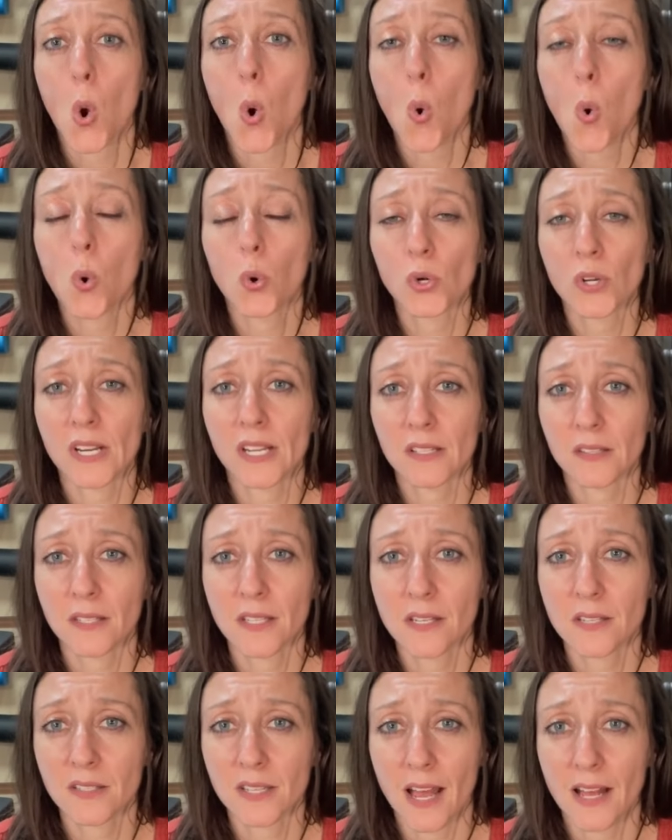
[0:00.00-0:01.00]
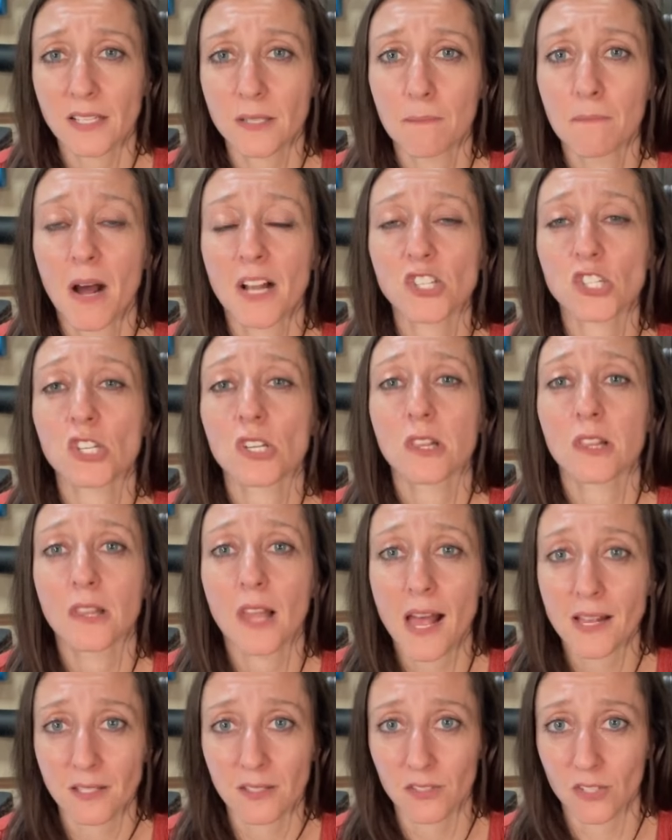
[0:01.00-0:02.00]
or at least has much
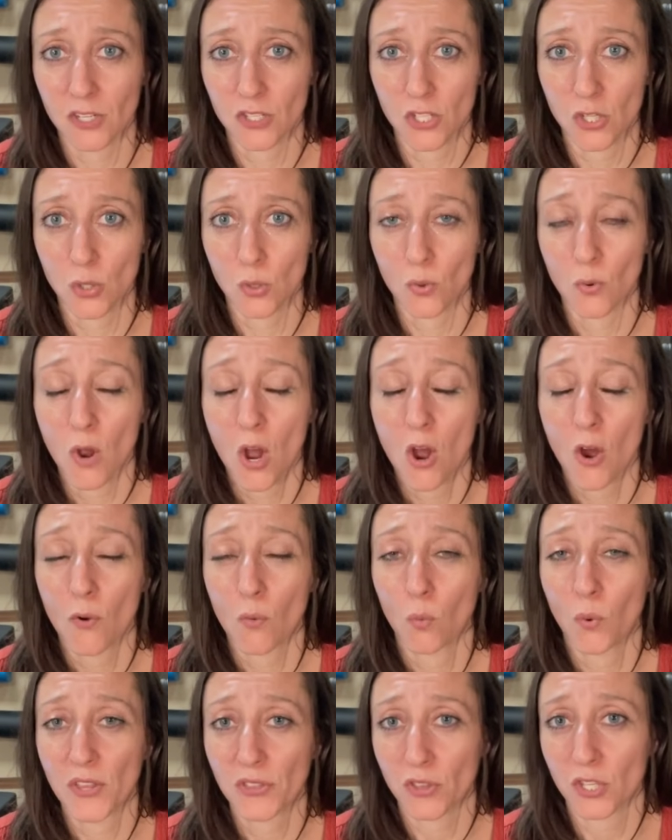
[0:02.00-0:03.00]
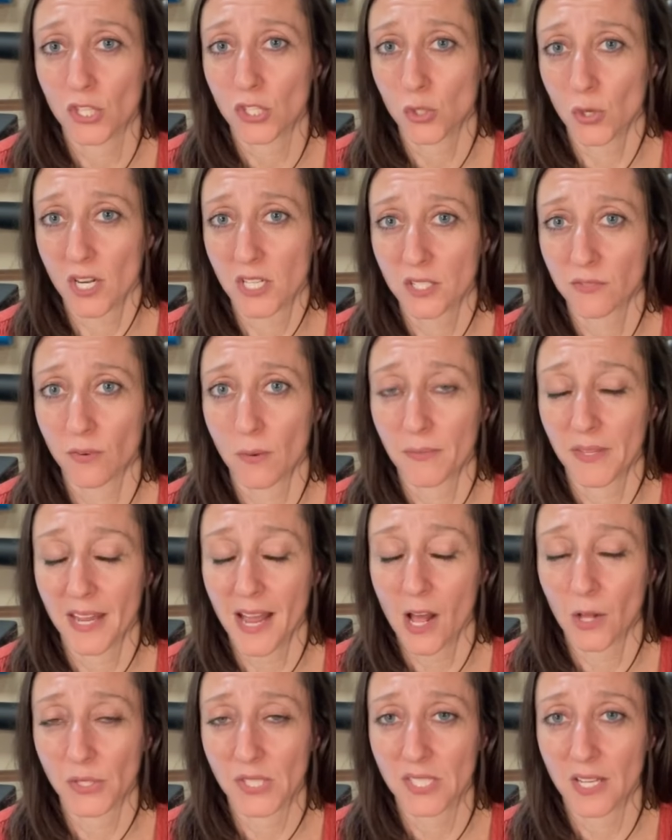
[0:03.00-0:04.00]
less to do with the stress from the
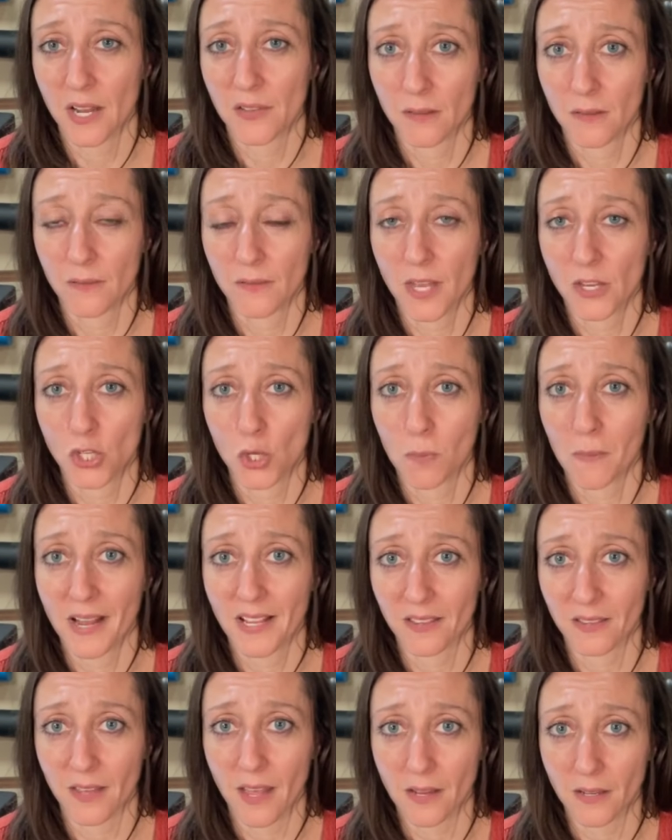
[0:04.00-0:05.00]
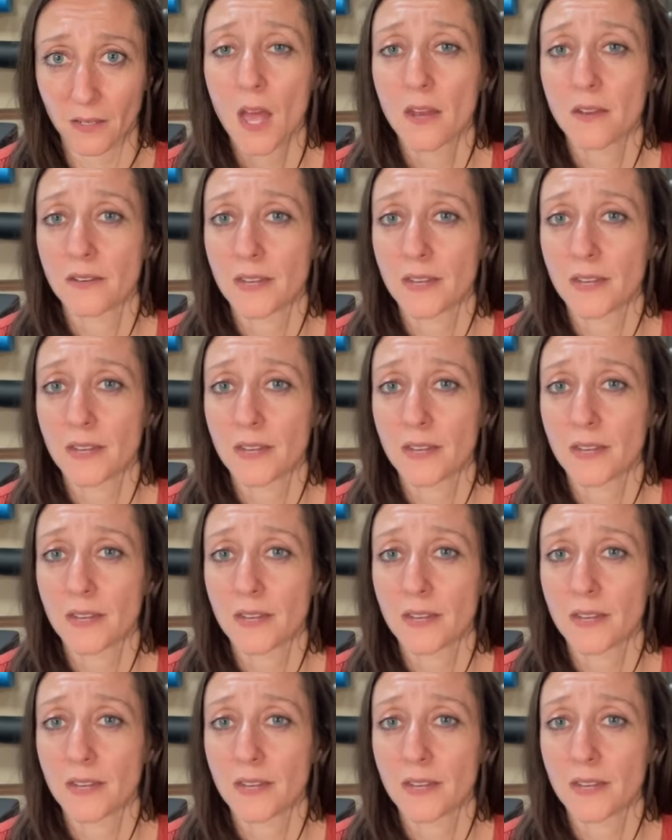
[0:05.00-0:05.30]
outside than you might think.